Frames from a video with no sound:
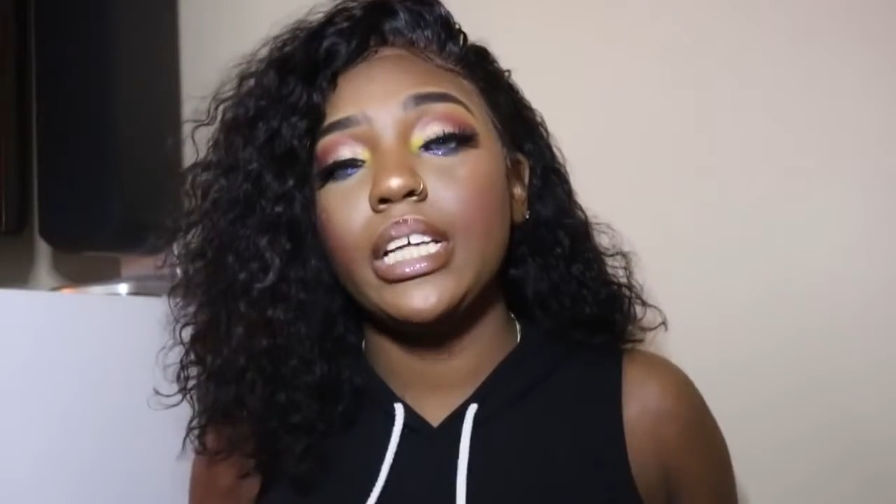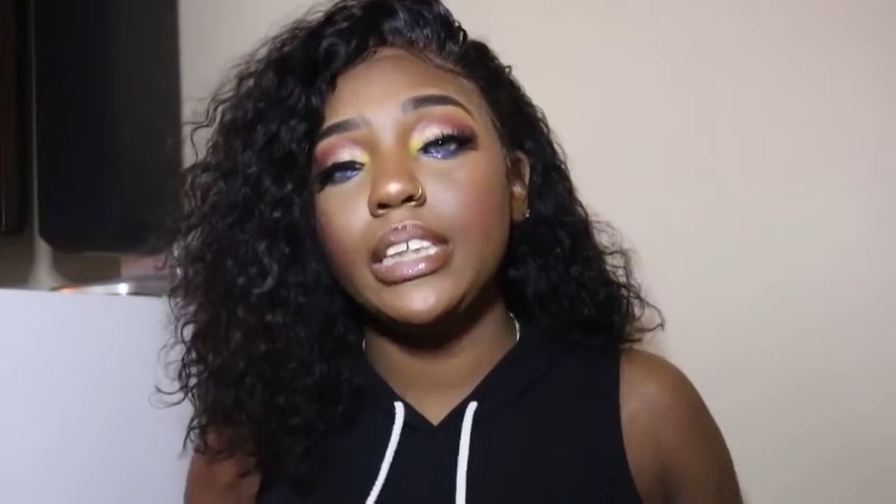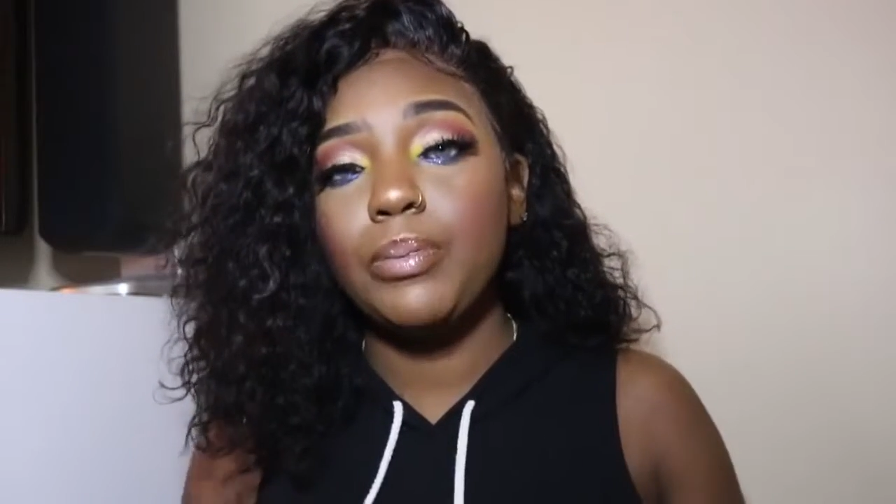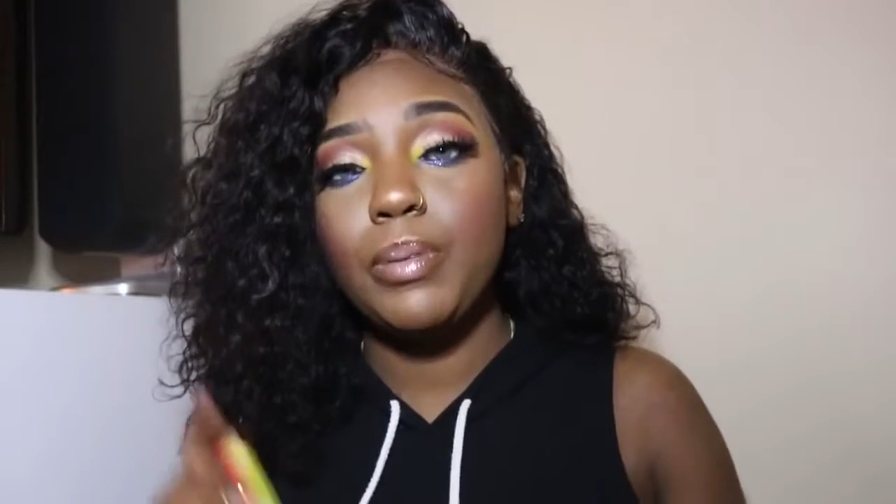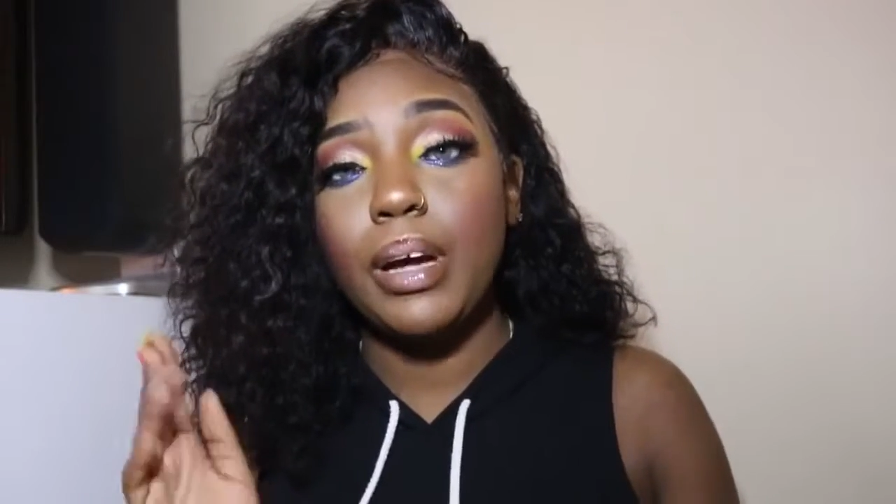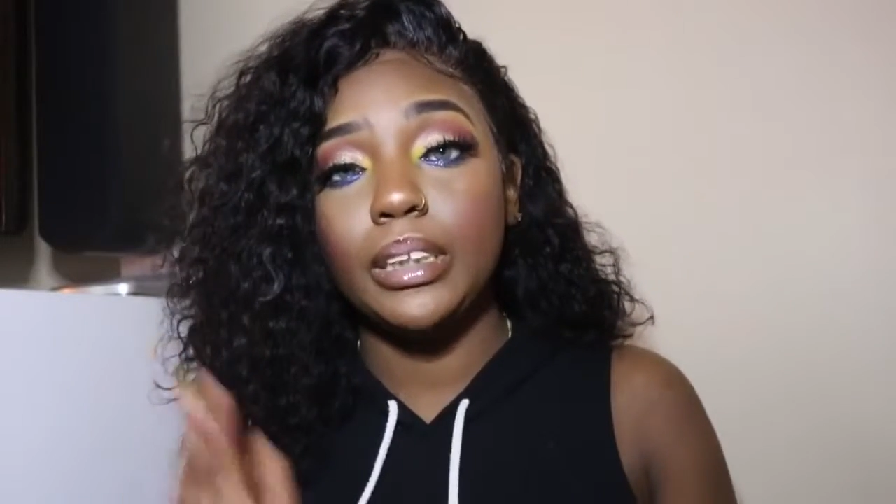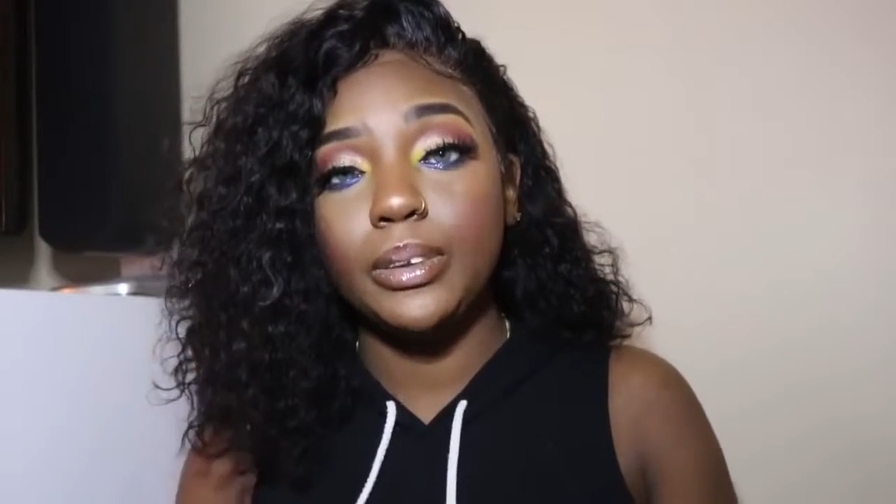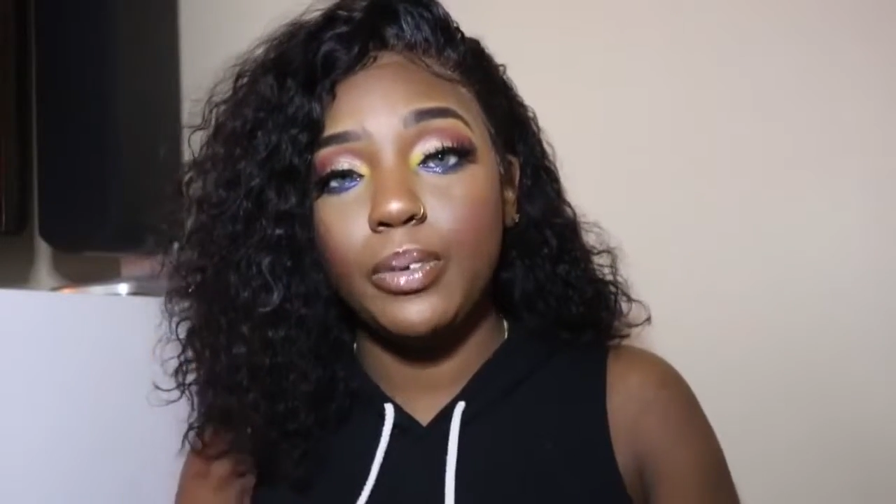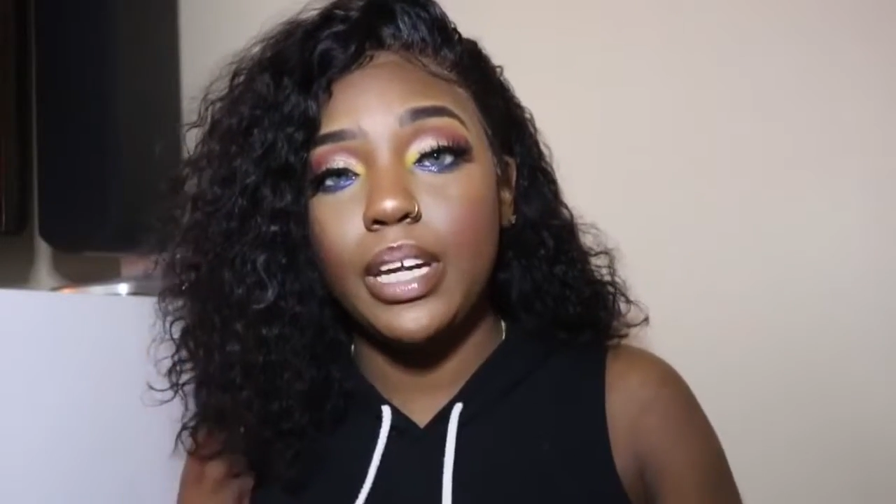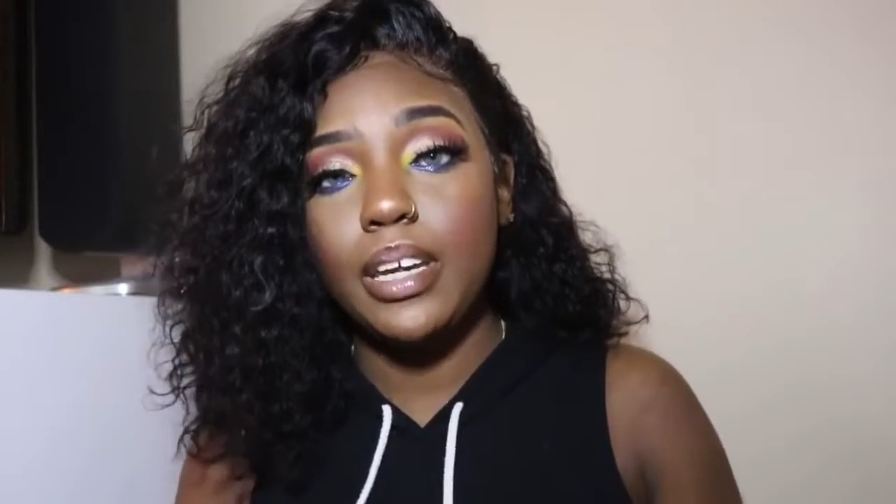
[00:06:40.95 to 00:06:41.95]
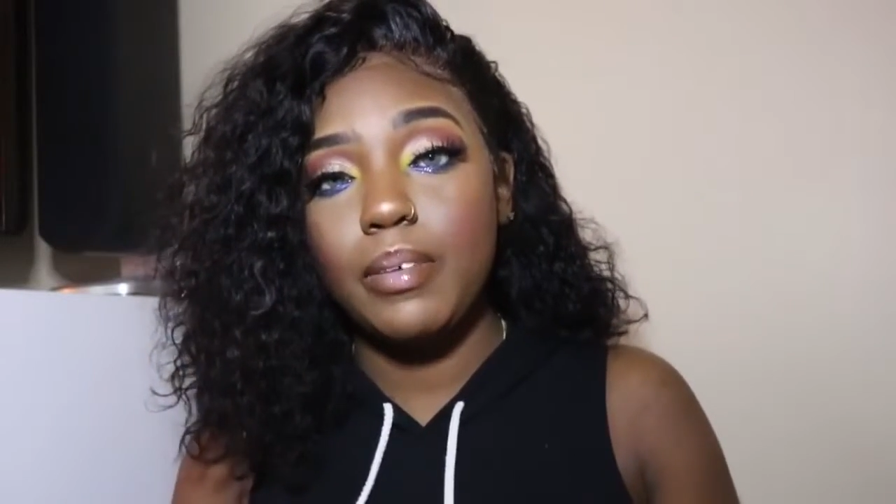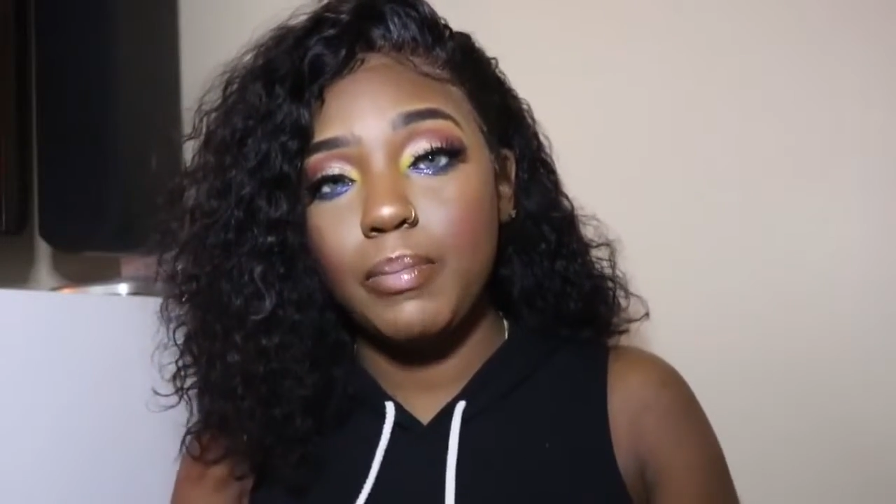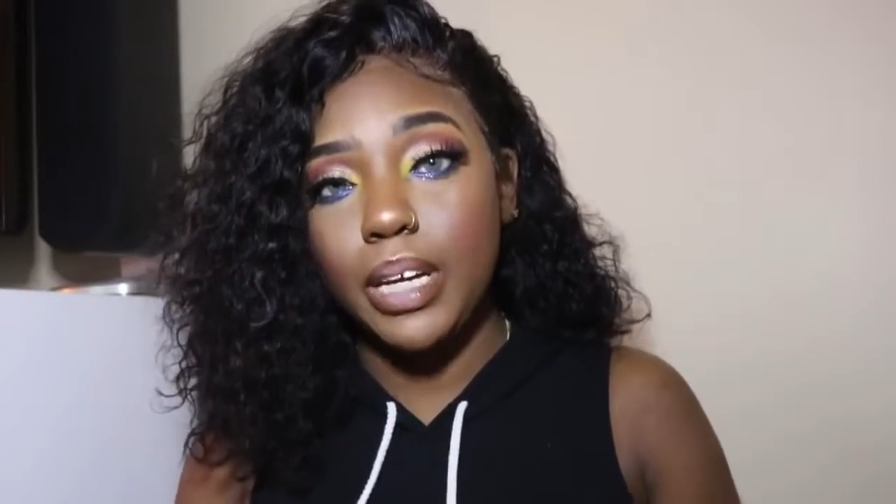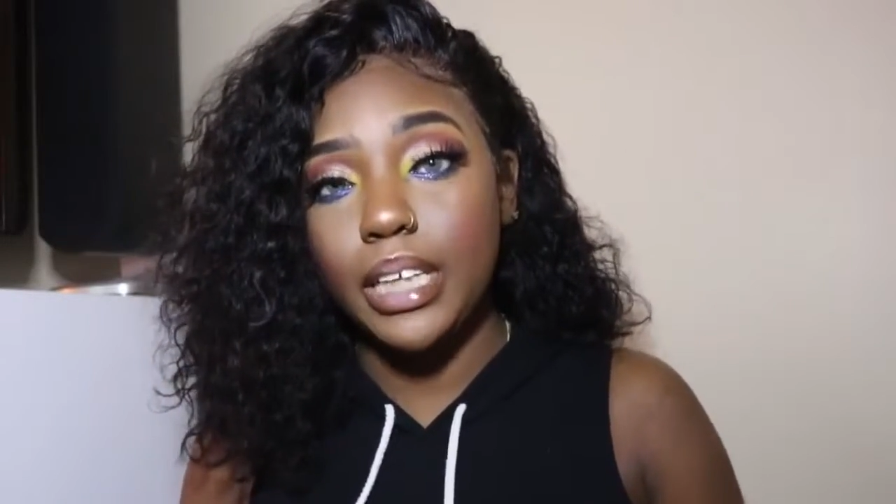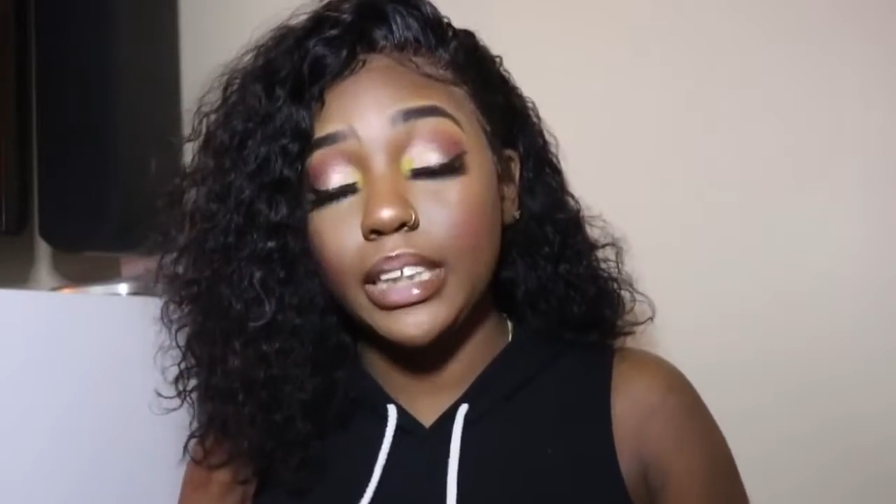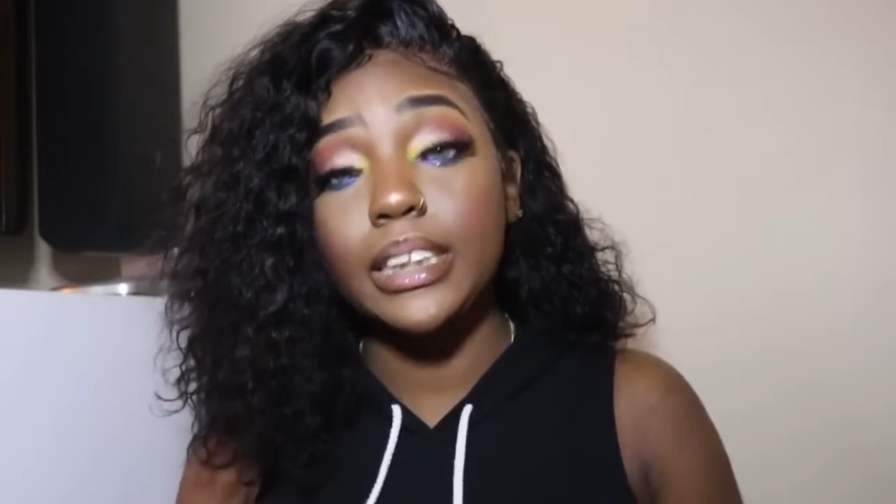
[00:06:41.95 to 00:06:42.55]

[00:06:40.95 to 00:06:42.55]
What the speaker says: it took me about 20 minutes.